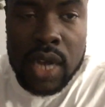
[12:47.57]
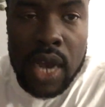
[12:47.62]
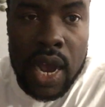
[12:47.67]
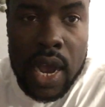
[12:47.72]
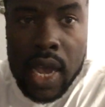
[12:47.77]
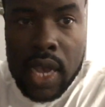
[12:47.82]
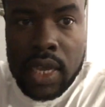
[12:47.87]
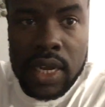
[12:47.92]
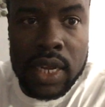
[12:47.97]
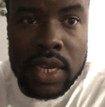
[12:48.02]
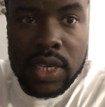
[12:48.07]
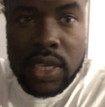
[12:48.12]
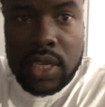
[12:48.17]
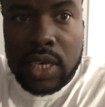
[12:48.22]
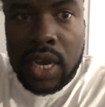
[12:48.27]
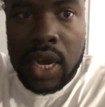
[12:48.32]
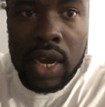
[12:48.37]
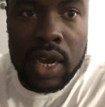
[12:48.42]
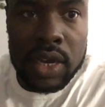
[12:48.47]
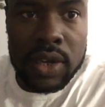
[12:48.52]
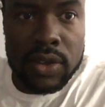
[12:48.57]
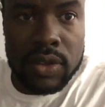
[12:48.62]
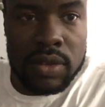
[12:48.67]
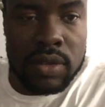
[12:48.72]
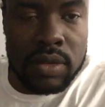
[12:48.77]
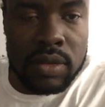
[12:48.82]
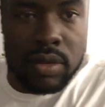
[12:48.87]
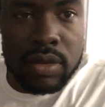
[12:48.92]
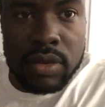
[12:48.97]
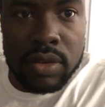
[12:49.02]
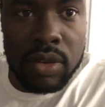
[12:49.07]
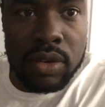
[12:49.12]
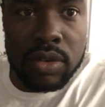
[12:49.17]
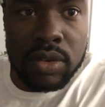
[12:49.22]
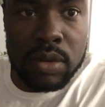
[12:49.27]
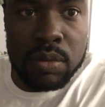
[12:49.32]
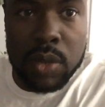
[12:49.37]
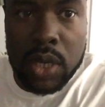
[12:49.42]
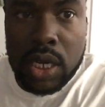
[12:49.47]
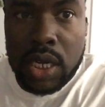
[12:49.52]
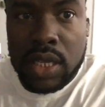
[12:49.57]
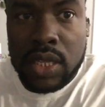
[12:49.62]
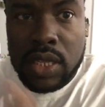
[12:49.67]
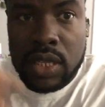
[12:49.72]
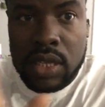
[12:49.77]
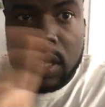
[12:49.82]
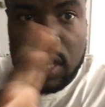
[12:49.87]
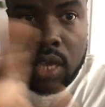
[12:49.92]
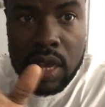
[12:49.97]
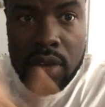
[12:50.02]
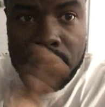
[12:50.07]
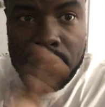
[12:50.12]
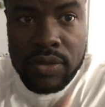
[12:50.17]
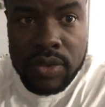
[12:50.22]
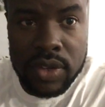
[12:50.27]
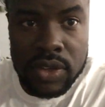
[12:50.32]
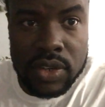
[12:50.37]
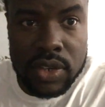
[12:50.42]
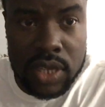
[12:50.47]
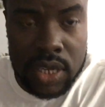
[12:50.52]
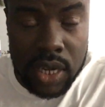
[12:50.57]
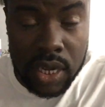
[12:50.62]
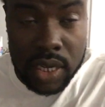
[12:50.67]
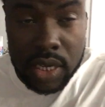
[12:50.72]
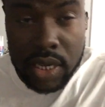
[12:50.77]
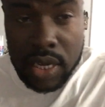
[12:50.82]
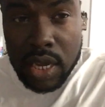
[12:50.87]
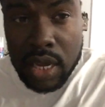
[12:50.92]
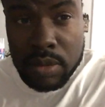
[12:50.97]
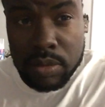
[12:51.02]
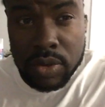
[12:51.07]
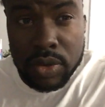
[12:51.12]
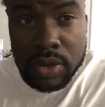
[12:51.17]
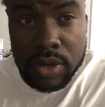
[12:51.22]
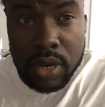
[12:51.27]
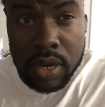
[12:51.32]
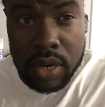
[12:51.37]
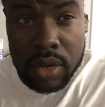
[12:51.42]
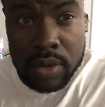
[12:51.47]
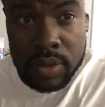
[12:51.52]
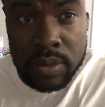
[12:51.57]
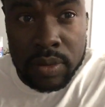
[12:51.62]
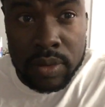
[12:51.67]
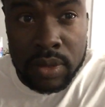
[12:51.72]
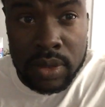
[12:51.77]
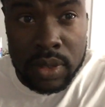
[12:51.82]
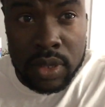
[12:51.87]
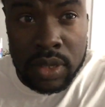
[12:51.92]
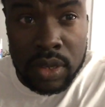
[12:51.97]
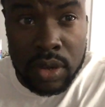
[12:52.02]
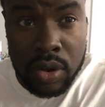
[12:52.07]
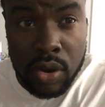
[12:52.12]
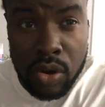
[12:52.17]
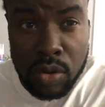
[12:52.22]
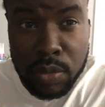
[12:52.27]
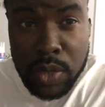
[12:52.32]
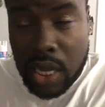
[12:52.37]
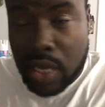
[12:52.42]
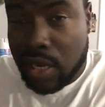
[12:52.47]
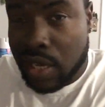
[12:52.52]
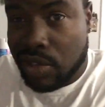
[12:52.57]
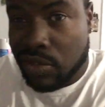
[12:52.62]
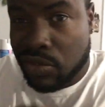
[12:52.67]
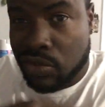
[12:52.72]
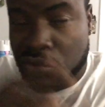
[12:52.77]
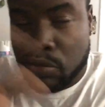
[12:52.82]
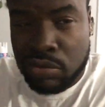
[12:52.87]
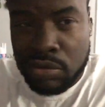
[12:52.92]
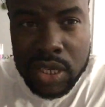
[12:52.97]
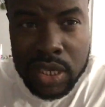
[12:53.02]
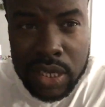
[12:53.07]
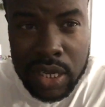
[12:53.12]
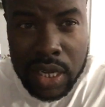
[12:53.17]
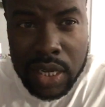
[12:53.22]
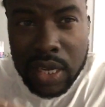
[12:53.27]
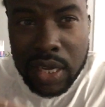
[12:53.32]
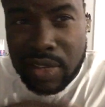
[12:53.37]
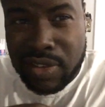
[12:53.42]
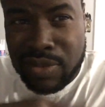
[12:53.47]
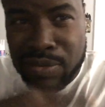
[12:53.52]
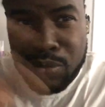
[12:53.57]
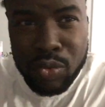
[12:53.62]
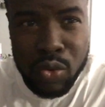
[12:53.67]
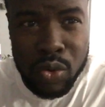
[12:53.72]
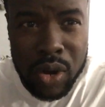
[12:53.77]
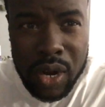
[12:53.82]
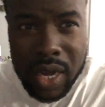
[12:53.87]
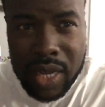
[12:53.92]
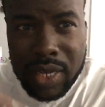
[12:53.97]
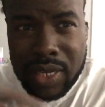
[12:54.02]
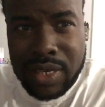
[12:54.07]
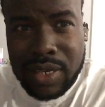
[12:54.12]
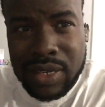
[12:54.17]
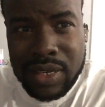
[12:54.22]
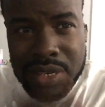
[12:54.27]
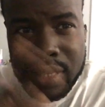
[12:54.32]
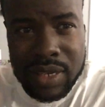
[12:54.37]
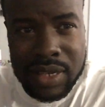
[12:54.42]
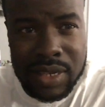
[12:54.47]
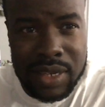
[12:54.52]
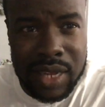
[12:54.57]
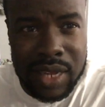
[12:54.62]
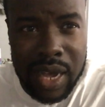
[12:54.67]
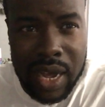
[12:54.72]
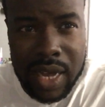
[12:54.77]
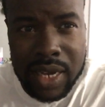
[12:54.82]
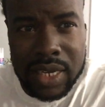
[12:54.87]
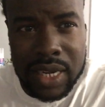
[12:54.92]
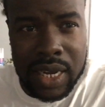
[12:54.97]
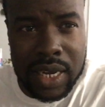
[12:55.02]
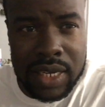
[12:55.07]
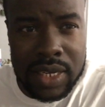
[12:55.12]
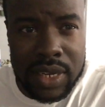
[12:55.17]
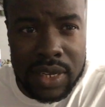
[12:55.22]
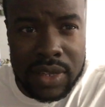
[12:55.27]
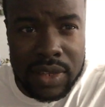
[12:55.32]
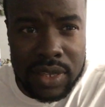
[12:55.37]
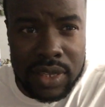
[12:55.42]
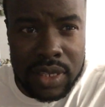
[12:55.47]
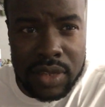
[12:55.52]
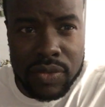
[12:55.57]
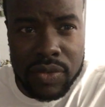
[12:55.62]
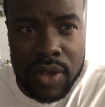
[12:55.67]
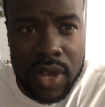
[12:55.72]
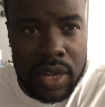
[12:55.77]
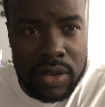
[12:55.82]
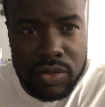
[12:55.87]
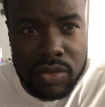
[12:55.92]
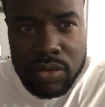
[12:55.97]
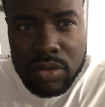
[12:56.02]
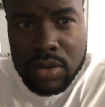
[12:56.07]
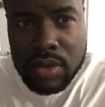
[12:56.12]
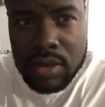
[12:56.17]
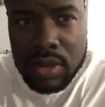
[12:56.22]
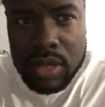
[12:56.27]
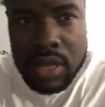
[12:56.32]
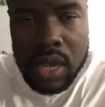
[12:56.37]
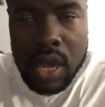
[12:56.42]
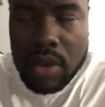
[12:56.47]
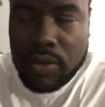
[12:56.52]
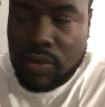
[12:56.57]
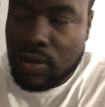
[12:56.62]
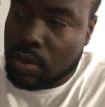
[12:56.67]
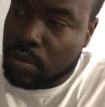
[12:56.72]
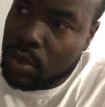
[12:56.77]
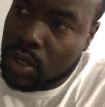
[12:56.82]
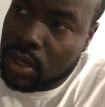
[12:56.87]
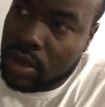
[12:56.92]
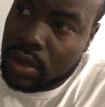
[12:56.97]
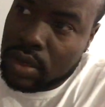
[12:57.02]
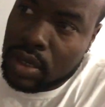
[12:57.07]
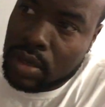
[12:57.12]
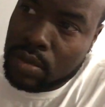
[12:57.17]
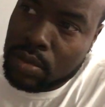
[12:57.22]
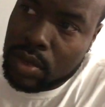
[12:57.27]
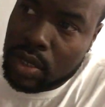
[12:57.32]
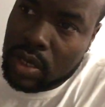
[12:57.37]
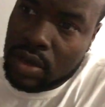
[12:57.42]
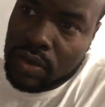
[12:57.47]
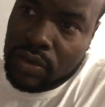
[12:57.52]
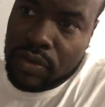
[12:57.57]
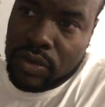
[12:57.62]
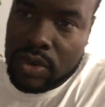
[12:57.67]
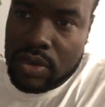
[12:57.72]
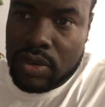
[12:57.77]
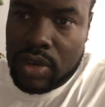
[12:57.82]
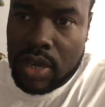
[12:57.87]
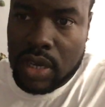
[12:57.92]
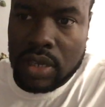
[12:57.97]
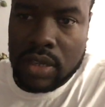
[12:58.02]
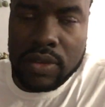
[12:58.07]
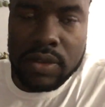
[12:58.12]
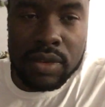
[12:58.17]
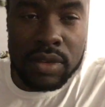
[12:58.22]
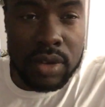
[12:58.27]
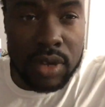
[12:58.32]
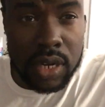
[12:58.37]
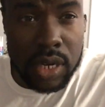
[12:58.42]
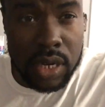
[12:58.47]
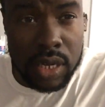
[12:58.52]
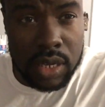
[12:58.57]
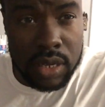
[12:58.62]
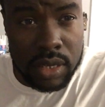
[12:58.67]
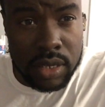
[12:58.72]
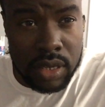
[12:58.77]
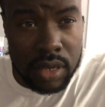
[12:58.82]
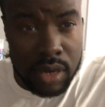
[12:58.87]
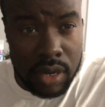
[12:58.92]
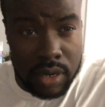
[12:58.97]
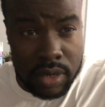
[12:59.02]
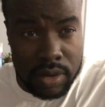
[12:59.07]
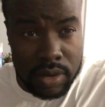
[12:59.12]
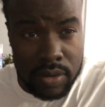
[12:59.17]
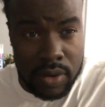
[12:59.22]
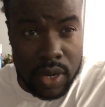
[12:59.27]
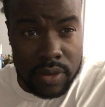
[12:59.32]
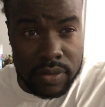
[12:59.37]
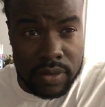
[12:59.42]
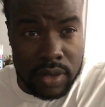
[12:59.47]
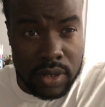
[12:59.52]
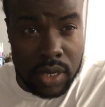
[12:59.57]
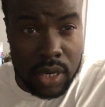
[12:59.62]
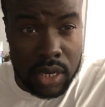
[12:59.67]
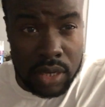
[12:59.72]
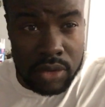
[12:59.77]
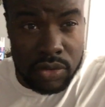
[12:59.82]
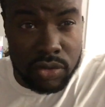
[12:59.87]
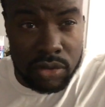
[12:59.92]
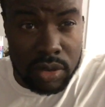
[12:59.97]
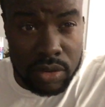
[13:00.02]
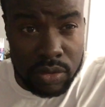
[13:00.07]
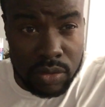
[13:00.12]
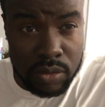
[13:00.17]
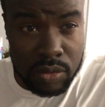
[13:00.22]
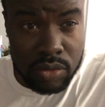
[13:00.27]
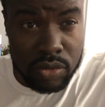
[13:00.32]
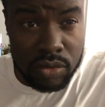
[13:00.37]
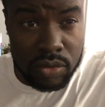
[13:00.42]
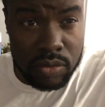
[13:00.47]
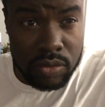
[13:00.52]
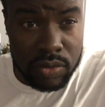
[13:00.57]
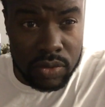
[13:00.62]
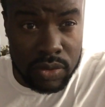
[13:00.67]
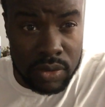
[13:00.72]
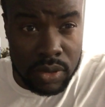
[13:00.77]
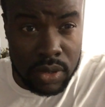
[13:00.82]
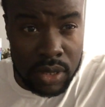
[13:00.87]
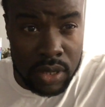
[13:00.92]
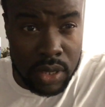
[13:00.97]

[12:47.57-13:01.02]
aisle of liquor. So nobody think you can finish liquor in America. Come here and a drink and a smoke and all kind of thing. If you have drink, have your beer them in your fridge and you sit down and you and your wife sit down and drink 2 juice